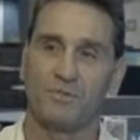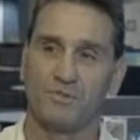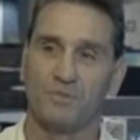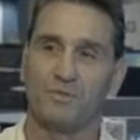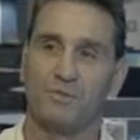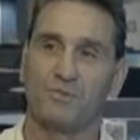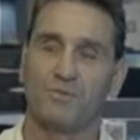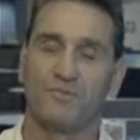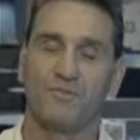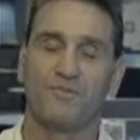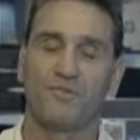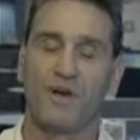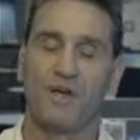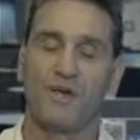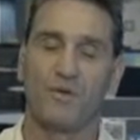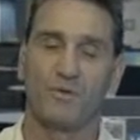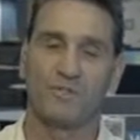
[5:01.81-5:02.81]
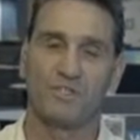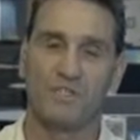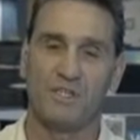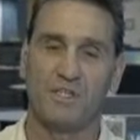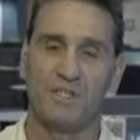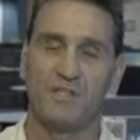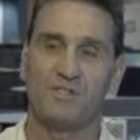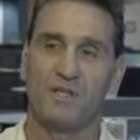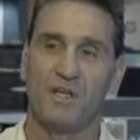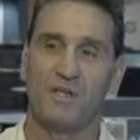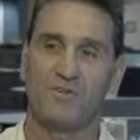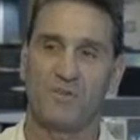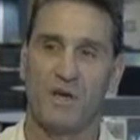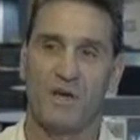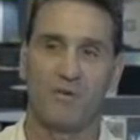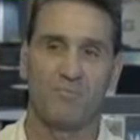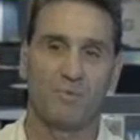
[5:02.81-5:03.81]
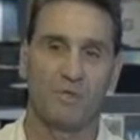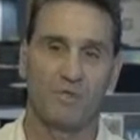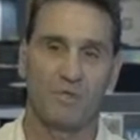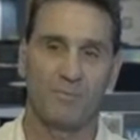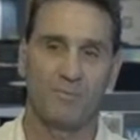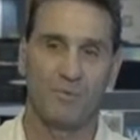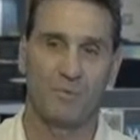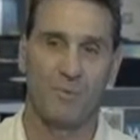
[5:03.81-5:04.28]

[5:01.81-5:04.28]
to fight Ortiz and try and build up